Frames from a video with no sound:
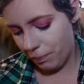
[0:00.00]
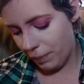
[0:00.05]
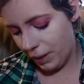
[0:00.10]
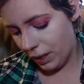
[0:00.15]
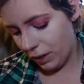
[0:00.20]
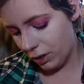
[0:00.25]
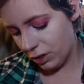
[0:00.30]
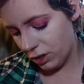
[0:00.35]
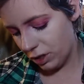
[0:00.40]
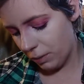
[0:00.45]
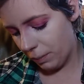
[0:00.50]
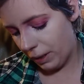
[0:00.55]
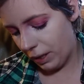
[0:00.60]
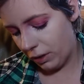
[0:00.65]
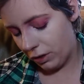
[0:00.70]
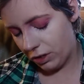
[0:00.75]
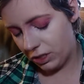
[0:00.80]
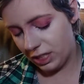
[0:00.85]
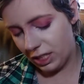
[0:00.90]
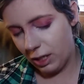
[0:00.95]
powders are
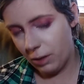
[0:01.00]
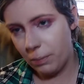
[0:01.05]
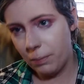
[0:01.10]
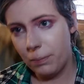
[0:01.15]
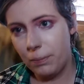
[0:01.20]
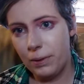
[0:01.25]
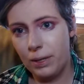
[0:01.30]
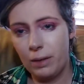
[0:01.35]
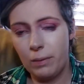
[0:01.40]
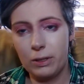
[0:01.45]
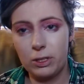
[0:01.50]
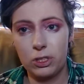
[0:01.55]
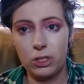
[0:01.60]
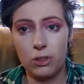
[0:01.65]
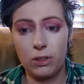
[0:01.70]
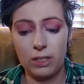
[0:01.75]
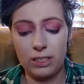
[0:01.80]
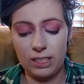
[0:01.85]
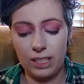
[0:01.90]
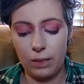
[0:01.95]
powders. They all pretty much
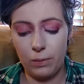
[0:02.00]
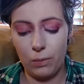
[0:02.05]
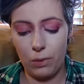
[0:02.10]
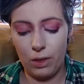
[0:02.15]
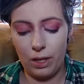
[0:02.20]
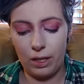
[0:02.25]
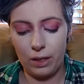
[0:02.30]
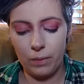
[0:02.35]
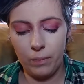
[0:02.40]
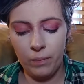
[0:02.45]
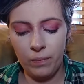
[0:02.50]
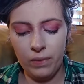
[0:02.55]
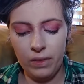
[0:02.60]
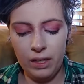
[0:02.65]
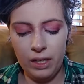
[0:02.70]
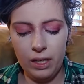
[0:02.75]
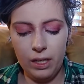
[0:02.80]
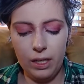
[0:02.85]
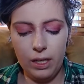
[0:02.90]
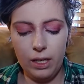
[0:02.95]
do the same thing.
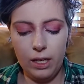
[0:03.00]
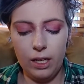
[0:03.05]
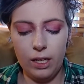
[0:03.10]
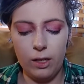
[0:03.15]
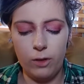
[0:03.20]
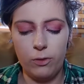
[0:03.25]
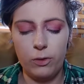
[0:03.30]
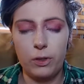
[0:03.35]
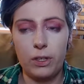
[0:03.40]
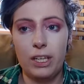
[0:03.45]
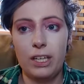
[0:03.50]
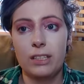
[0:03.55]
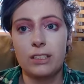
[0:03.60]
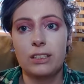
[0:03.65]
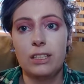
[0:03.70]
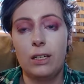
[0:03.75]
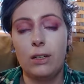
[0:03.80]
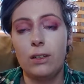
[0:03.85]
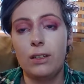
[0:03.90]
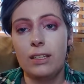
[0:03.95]
If you can't
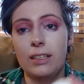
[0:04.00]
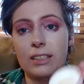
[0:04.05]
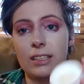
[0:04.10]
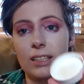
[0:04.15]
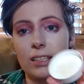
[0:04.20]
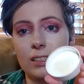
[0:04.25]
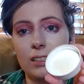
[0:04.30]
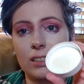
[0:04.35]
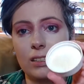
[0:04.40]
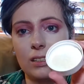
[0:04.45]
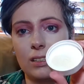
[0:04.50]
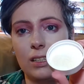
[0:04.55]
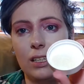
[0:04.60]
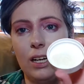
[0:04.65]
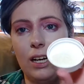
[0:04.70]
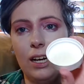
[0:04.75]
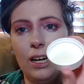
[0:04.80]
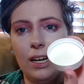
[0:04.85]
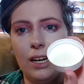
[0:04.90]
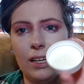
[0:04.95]
tell, this
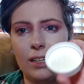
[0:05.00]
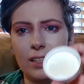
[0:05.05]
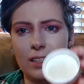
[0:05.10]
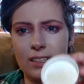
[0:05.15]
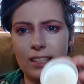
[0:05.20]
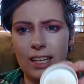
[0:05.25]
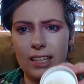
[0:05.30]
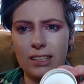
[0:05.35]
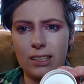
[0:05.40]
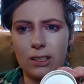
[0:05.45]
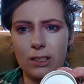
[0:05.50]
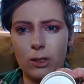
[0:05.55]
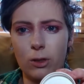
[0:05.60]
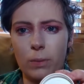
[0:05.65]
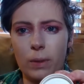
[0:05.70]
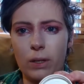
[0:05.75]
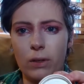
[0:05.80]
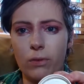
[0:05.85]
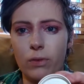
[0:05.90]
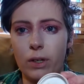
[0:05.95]
has a little
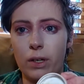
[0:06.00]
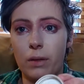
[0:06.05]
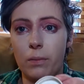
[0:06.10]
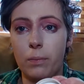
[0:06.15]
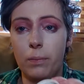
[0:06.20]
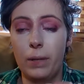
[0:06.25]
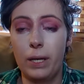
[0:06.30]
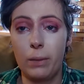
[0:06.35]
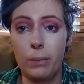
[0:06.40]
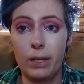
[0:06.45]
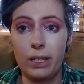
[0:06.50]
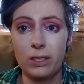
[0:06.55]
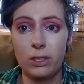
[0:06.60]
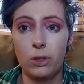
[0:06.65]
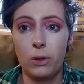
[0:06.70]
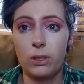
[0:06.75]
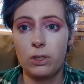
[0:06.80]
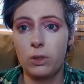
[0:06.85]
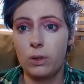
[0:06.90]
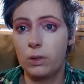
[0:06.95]
bit of a pigment
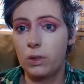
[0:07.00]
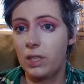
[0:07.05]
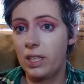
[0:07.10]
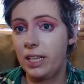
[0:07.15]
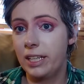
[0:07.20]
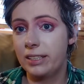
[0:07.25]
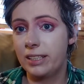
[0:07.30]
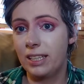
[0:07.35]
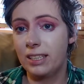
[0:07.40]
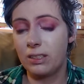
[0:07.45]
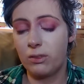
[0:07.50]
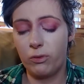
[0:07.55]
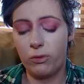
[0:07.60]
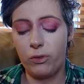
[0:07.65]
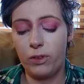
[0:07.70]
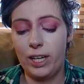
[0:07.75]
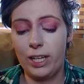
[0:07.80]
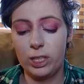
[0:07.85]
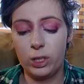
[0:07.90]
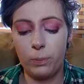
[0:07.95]
to it, so it doesn't
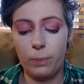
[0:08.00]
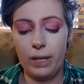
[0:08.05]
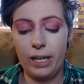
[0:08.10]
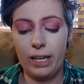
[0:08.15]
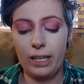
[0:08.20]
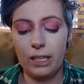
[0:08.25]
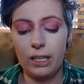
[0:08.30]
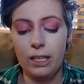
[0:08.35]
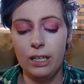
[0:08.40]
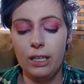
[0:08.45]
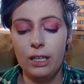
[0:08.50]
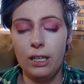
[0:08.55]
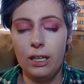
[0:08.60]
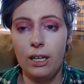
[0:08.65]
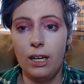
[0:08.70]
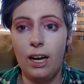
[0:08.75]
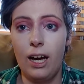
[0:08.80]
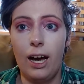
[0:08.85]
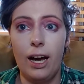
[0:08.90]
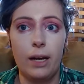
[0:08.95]
flash back.
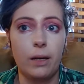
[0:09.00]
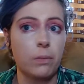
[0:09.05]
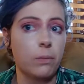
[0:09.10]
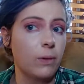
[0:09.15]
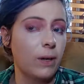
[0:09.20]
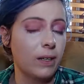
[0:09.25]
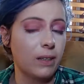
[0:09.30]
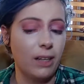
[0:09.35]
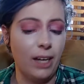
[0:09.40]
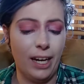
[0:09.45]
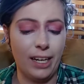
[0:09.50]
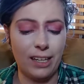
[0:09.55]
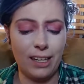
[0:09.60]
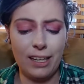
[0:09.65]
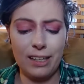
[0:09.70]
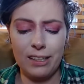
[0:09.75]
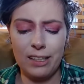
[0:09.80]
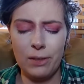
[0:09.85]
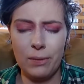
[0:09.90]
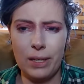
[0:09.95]
I
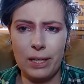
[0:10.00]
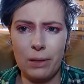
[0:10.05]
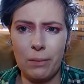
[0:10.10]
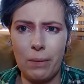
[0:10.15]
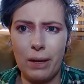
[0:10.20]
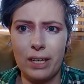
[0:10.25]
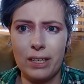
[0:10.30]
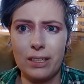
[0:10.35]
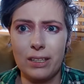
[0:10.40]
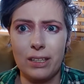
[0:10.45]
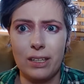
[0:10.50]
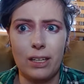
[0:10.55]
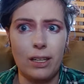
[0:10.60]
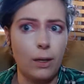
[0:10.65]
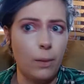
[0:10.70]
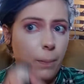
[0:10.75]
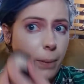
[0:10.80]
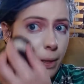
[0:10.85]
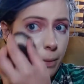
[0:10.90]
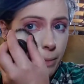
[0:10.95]
highly recommend
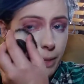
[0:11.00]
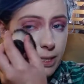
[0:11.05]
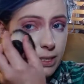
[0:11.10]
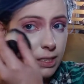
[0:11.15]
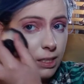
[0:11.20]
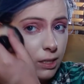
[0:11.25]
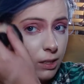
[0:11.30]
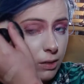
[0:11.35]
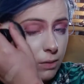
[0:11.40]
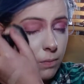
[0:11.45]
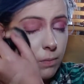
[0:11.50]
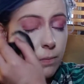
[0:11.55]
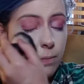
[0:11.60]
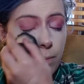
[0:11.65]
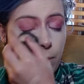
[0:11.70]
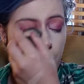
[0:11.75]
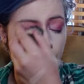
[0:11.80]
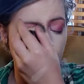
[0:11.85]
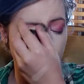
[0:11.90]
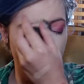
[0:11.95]
a pigmented
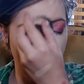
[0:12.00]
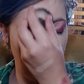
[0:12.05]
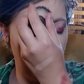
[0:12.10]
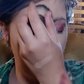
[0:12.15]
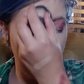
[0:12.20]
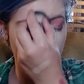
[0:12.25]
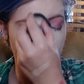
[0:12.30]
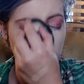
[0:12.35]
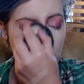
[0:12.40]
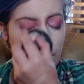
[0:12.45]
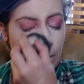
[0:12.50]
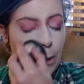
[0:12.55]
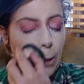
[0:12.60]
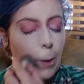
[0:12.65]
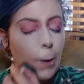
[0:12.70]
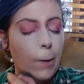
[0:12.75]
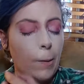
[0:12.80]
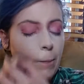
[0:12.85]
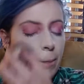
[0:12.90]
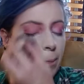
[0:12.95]
powder,